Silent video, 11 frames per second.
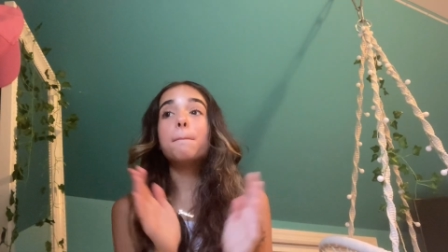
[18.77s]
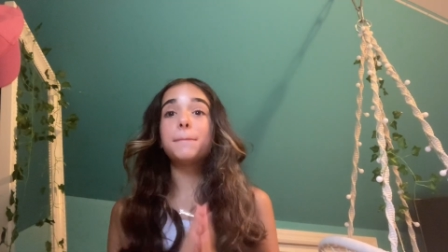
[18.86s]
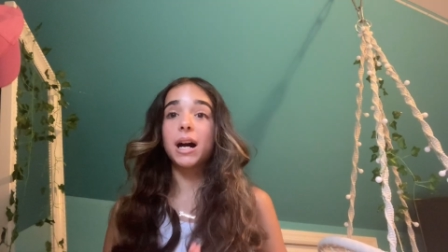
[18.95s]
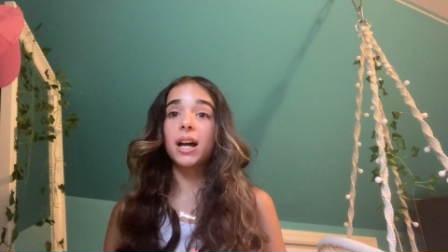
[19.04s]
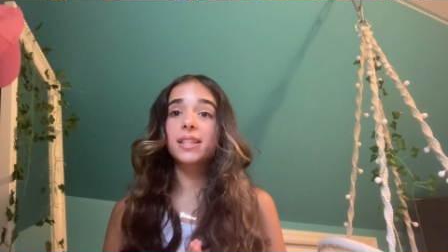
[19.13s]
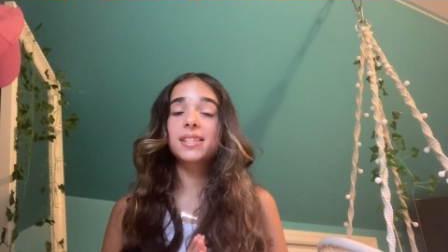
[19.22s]

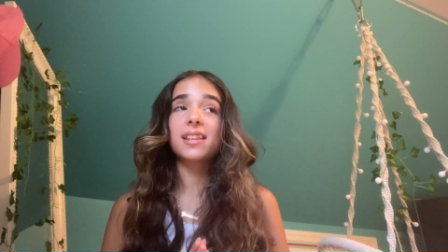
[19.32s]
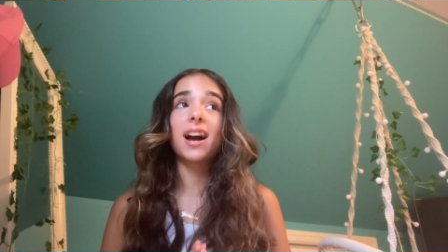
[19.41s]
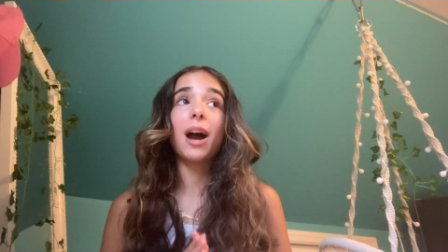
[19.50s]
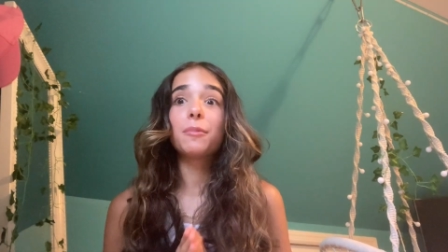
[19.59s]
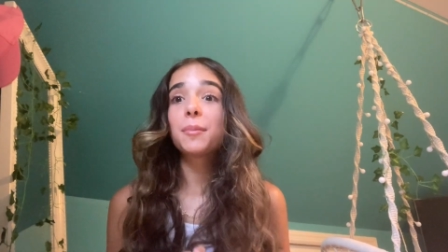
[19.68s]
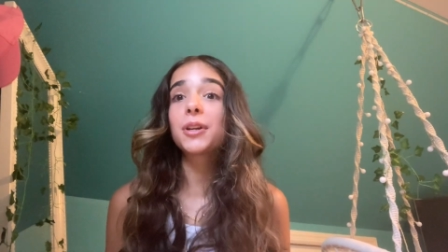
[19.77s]
but
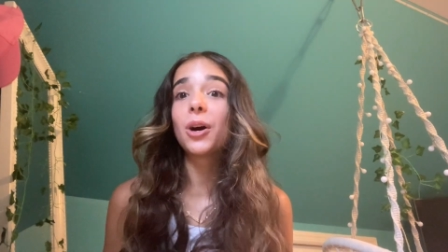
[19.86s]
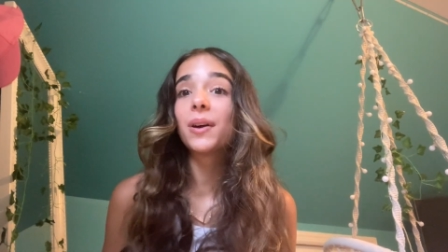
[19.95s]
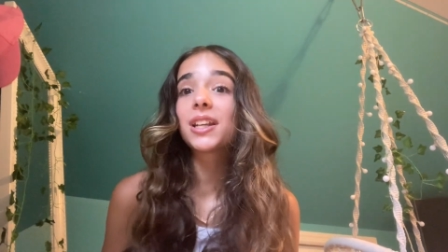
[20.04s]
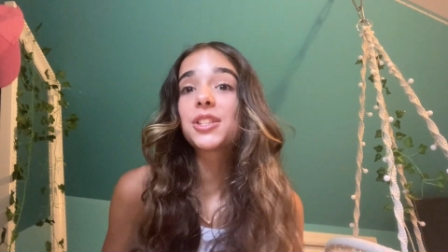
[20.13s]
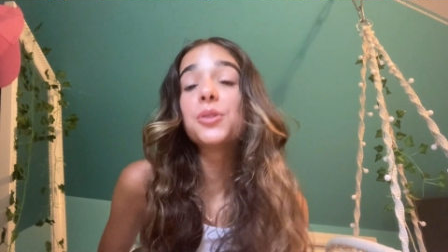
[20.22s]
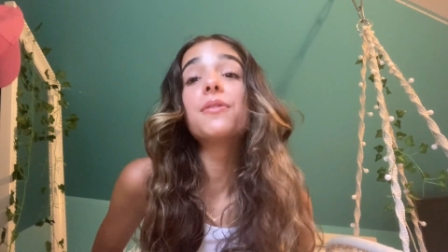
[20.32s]
I'm gonna be
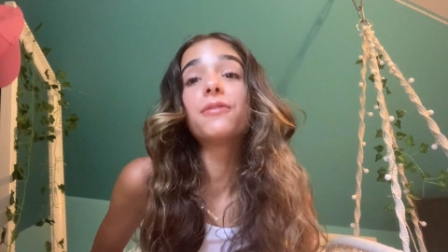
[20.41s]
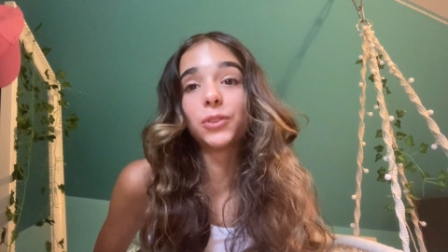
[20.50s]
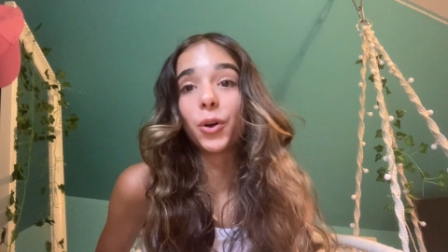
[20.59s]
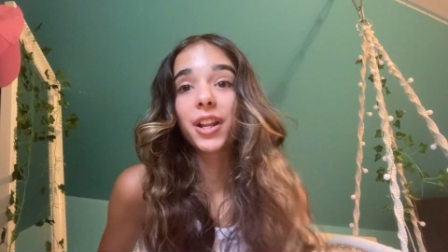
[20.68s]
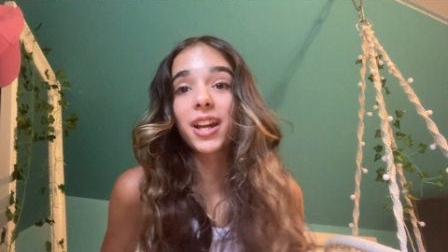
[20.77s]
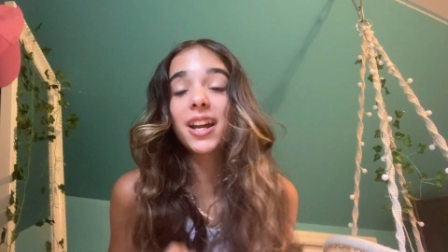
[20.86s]
going to
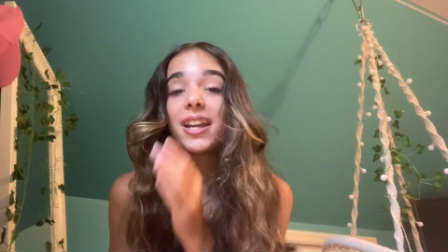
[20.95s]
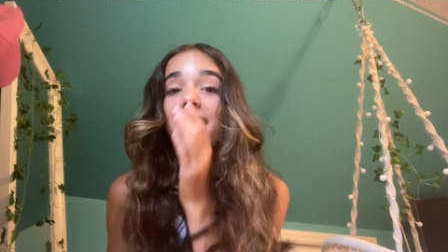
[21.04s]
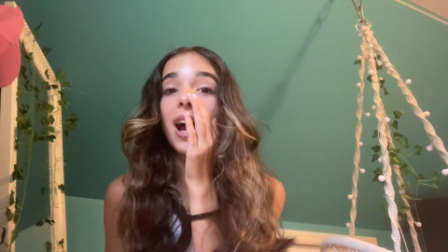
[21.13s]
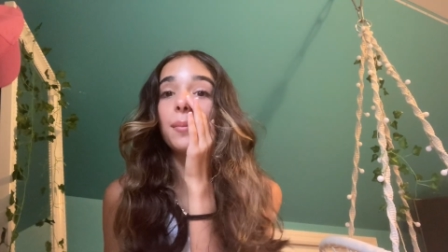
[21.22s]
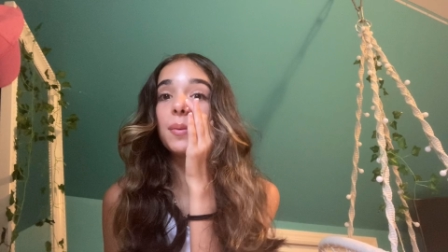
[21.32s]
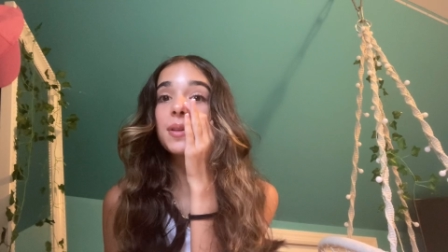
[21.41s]
Florida and
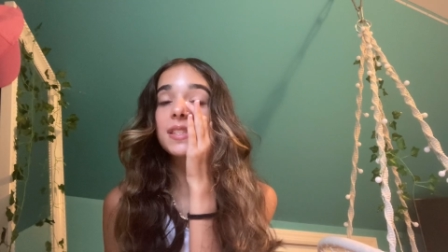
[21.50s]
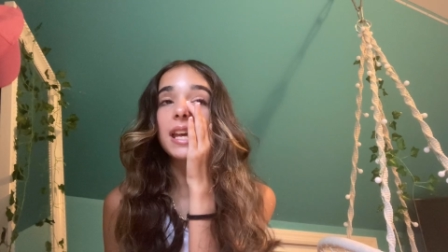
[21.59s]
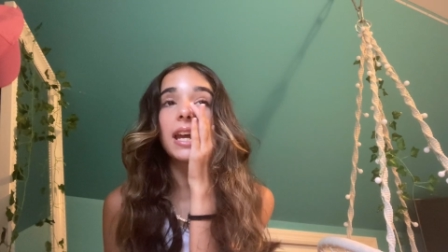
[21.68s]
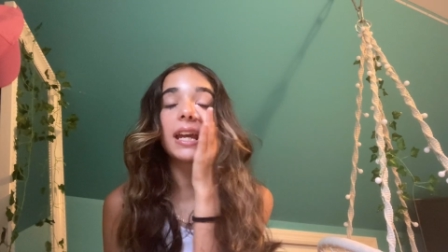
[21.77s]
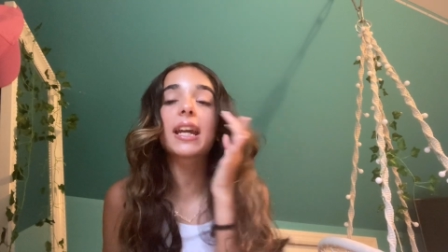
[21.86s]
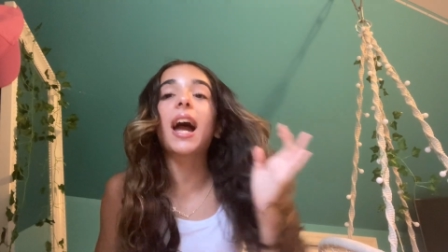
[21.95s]
I'm gonna be
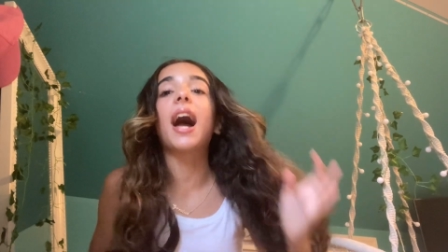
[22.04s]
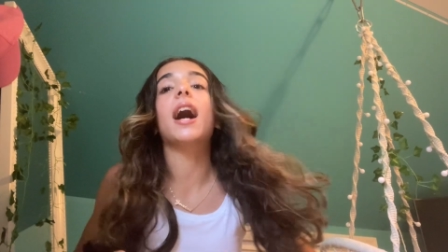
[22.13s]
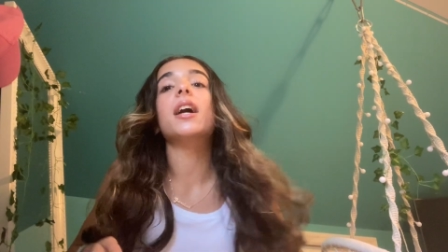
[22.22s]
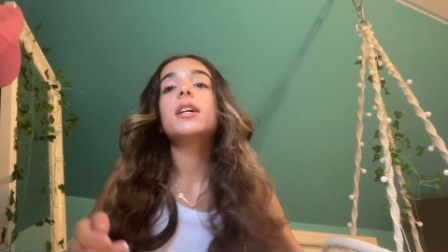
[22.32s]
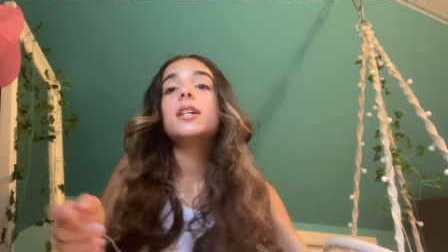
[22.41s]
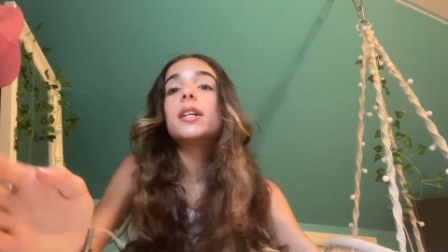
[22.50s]
staying
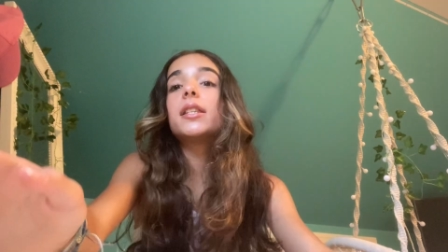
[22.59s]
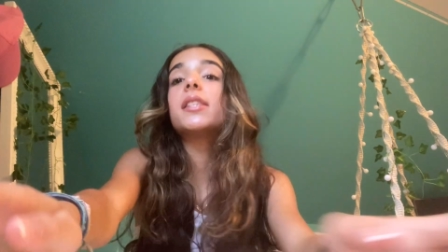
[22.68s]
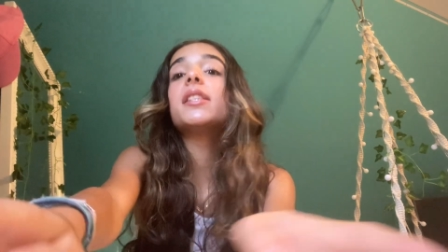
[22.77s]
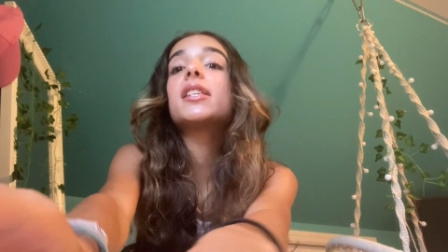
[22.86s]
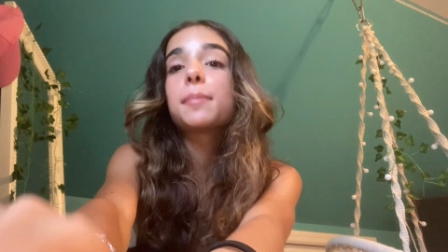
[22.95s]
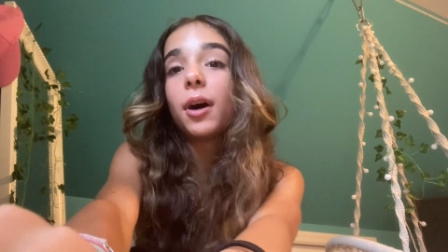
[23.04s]
at
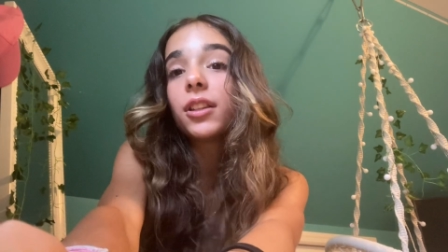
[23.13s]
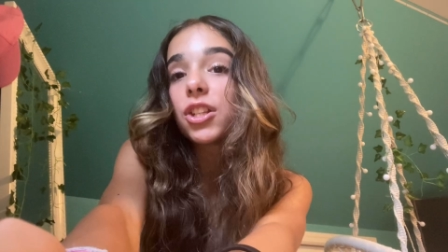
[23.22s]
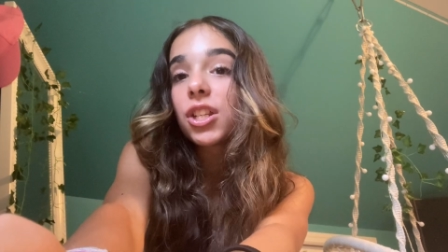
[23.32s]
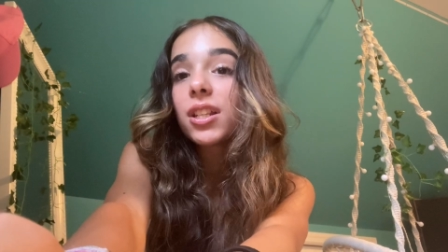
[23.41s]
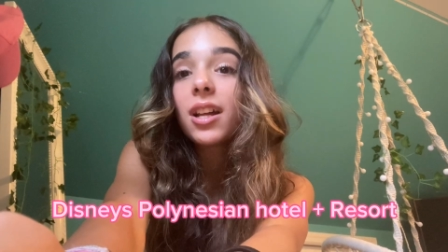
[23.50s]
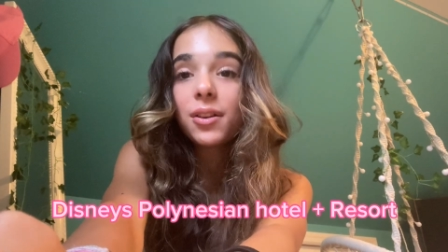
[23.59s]
Disney's
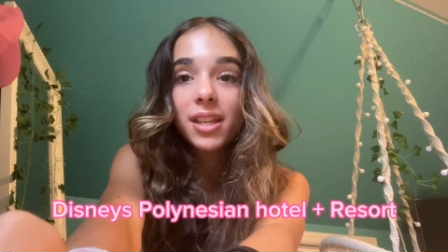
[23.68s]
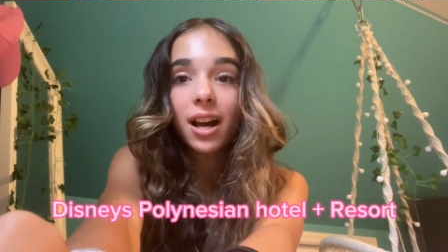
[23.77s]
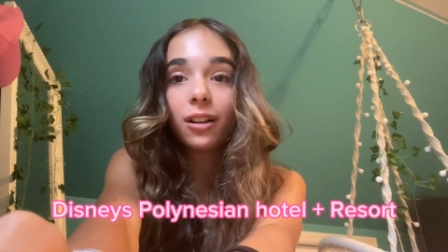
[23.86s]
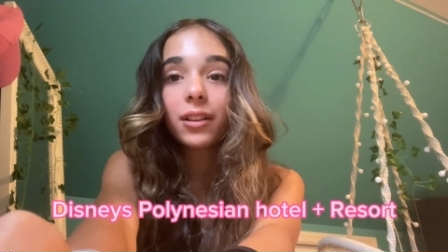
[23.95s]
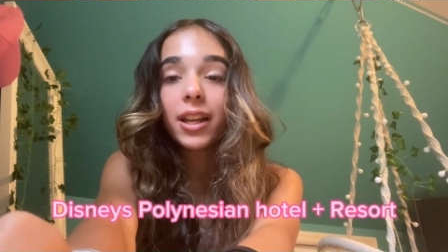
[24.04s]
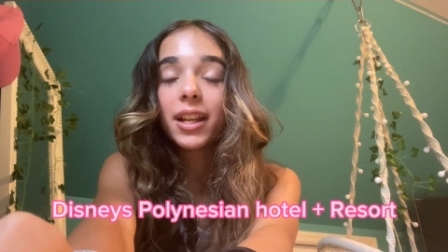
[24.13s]
Polynesian
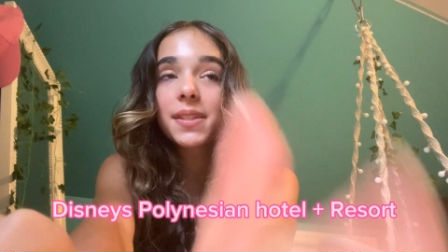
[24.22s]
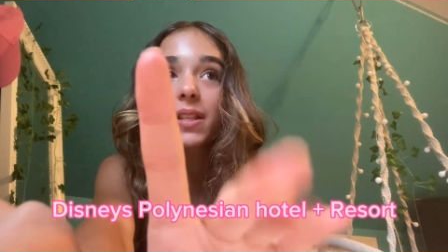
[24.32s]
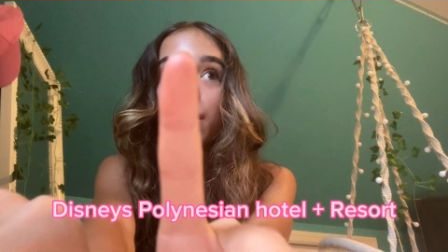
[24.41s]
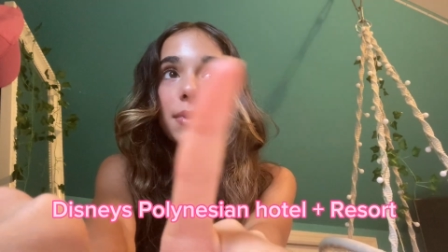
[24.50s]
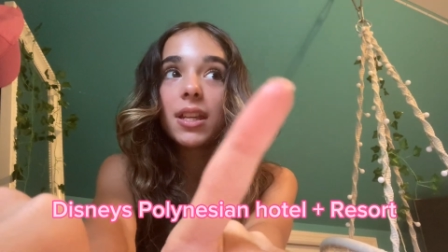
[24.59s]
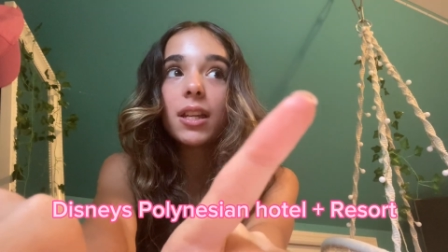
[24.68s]
Hotel and it's
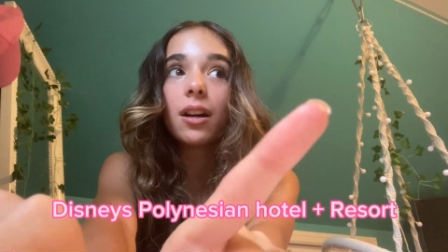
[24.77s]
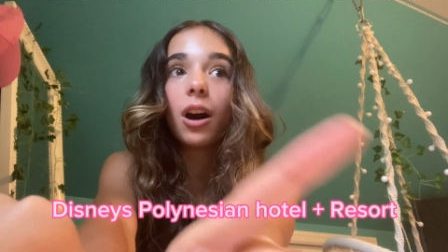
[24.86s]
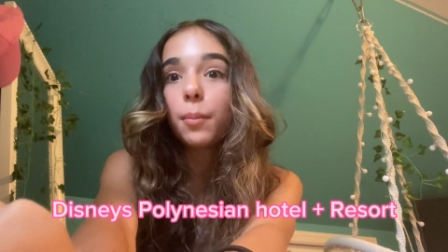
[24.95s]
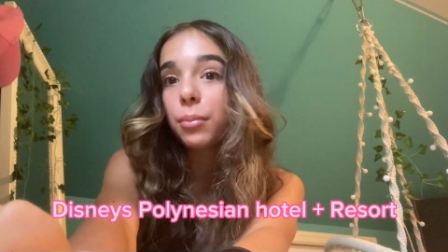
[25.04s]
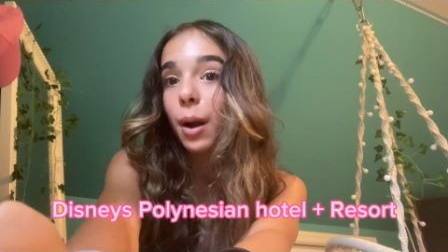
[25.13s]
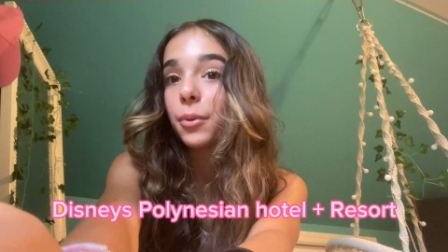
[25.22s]
gonna be
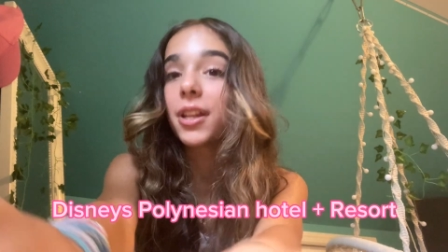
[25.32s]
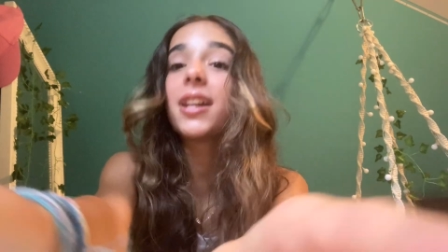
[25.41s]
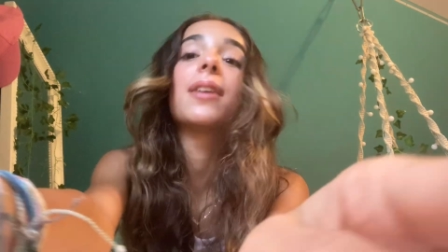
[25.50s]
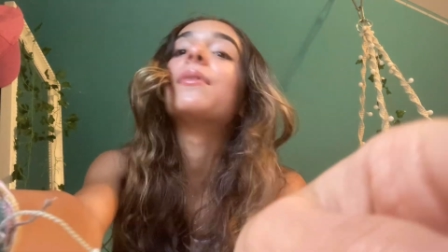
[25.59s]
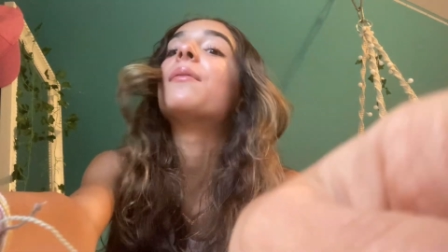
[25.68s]
on property and I've